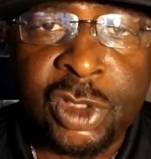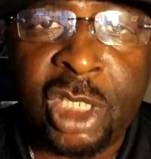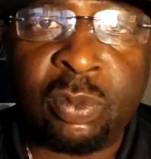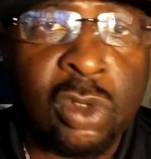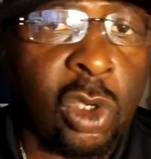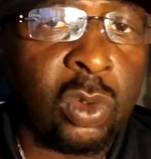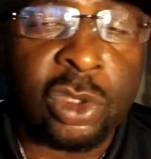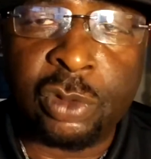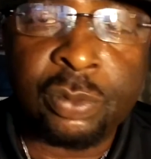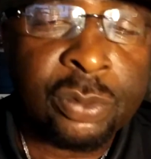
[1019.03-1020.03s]
Keep
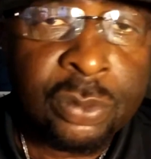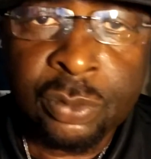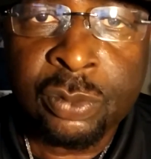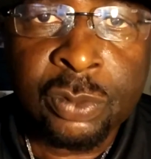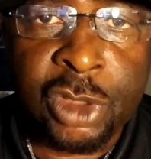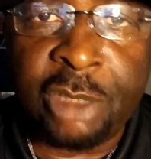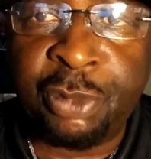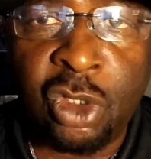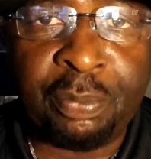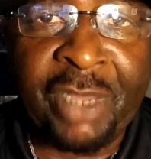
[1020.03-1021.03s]
rolling.
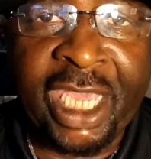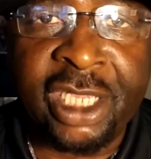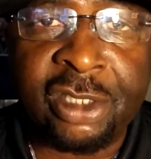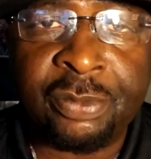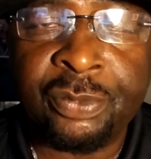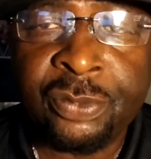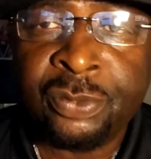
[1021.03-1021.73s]
Keep on banging.